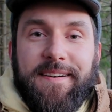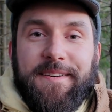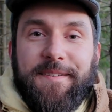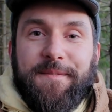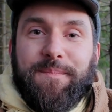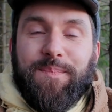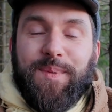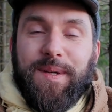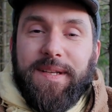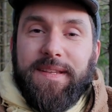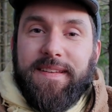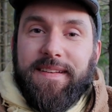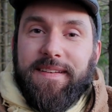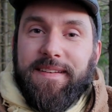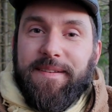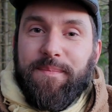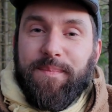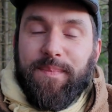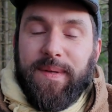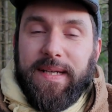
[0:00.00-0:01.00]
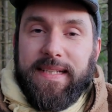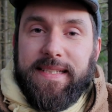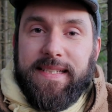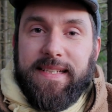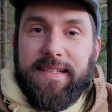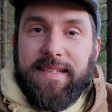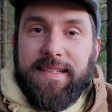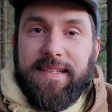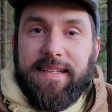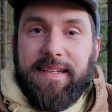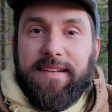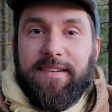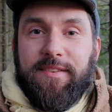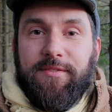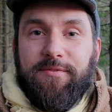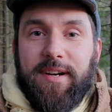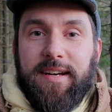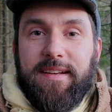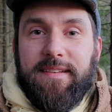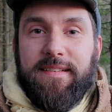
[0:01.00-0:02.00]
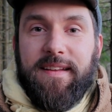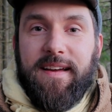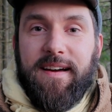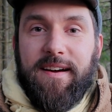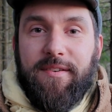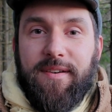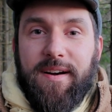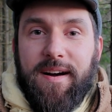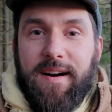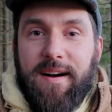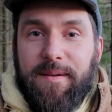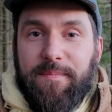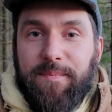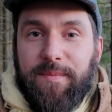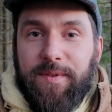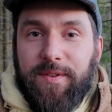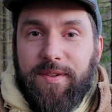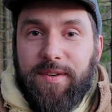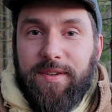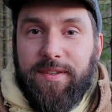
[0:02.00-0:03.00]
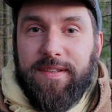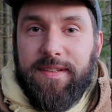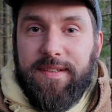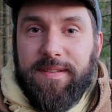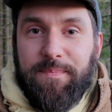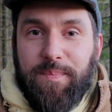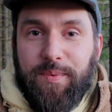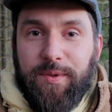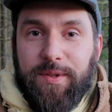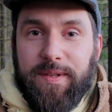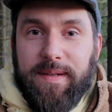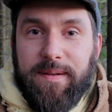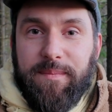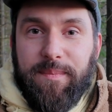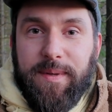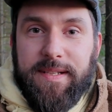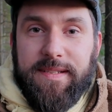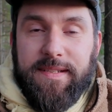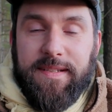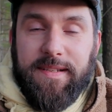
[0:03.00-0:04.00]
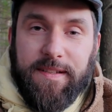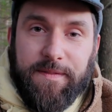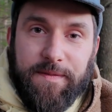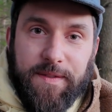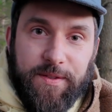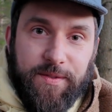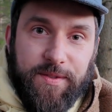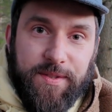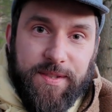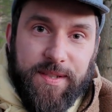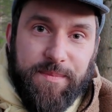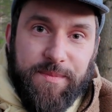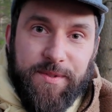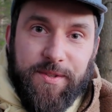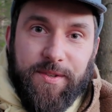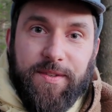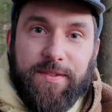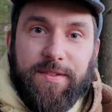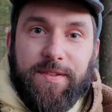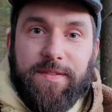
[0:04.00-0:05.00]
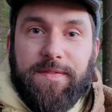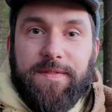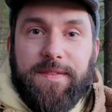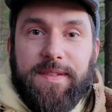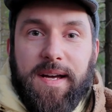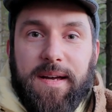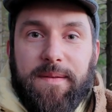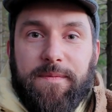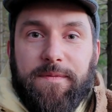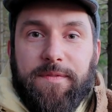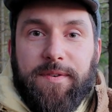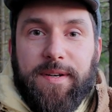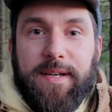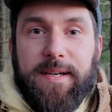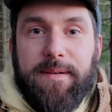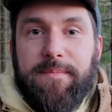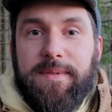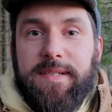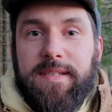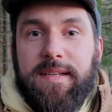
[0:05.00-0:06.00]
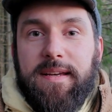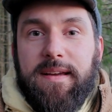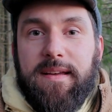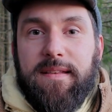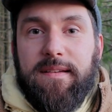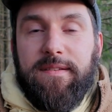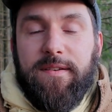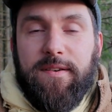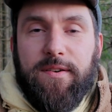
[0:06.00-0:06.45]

But basically, right now, I'm not putting myself into some sort of time frame saying that,